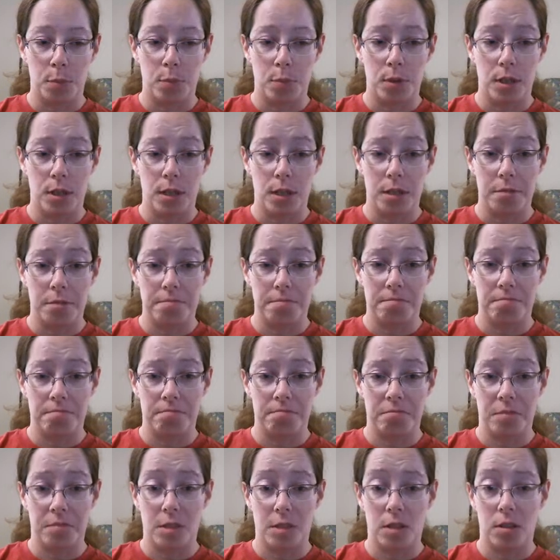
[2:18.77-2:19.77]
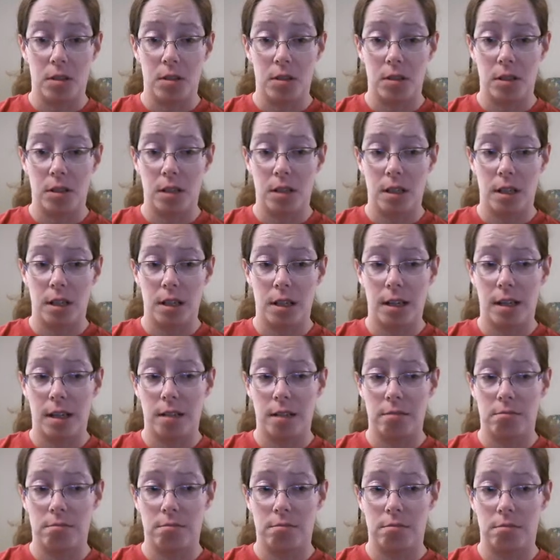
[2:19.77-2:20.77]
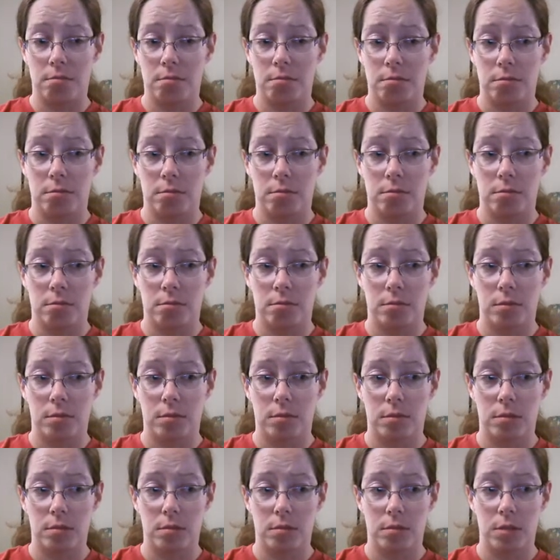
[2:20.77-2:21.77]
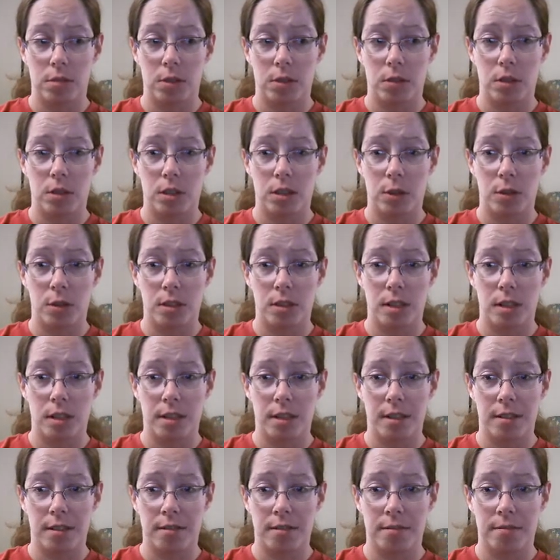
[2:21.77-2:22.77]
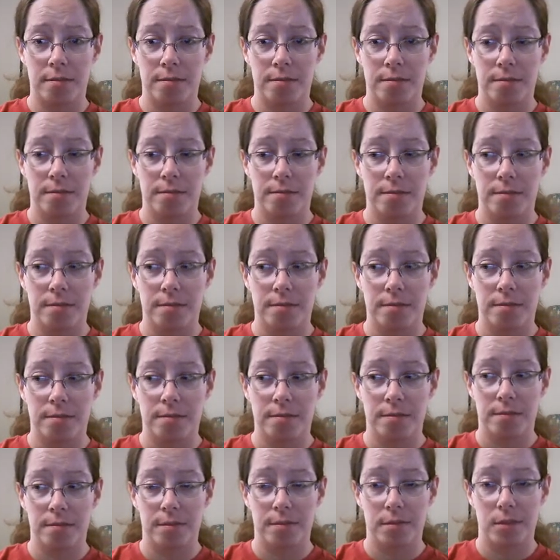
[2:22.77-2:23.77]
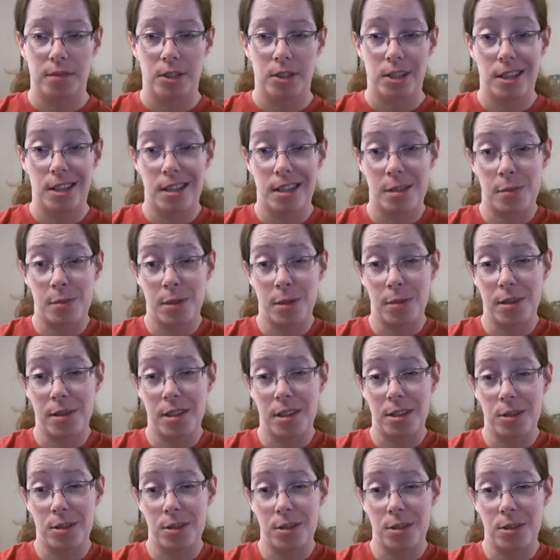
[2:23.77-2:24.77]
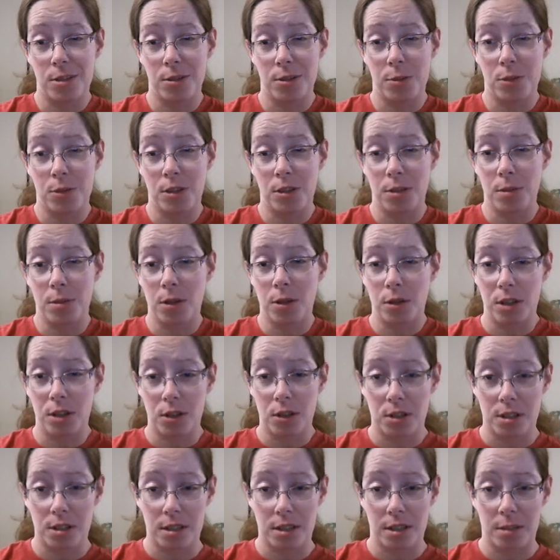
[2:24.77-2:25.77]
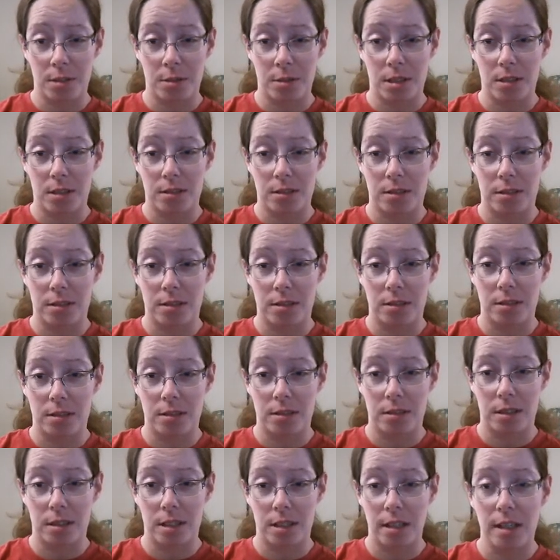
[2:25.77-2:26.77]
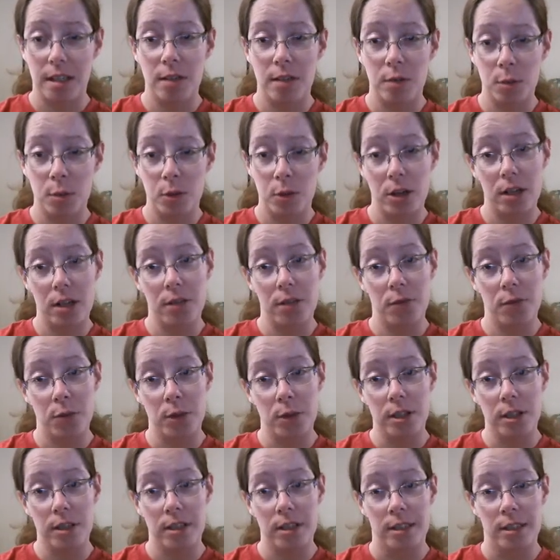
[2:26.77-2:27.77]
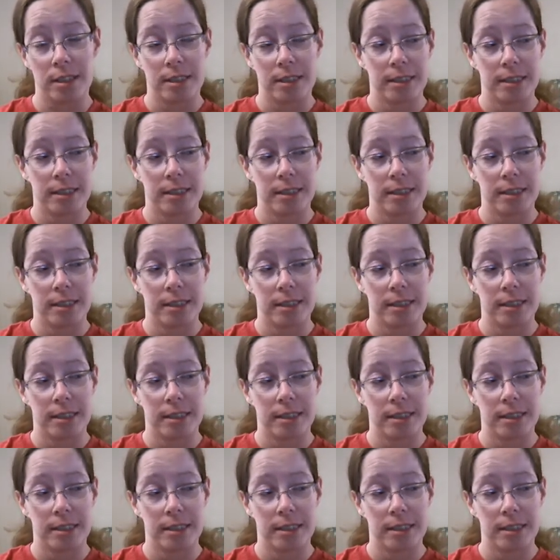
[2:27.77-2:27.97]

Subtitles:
But, other than that, there really was nothing. So I guess maybe they sort of knew more about what they're talking about. I gave them credit for.